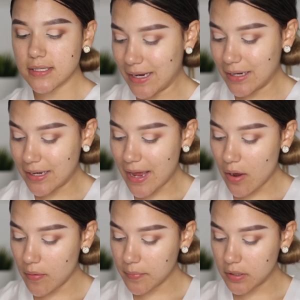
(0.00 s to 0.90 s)
And
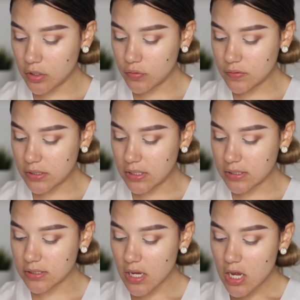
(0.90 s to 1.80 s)
now I'm going to use
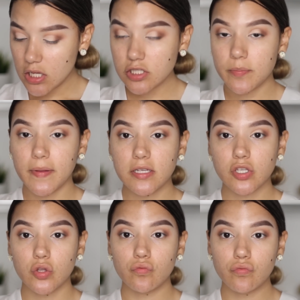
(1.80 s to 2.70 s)
this to place
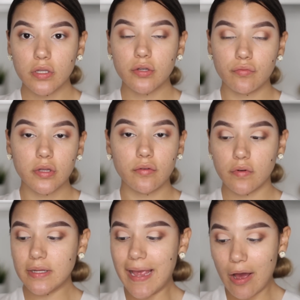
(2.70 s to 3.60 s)
on the
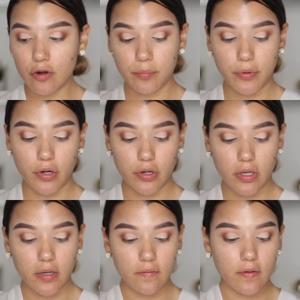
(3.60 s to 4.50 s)
really outer part
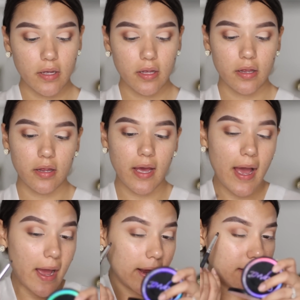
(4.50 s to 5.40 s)
of the
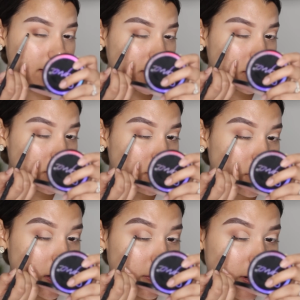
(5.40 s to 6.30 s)
eye, like the
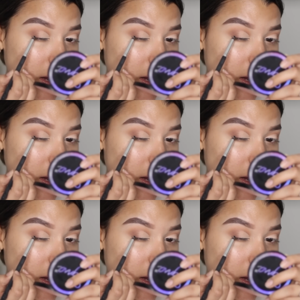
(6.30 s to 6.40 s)
very,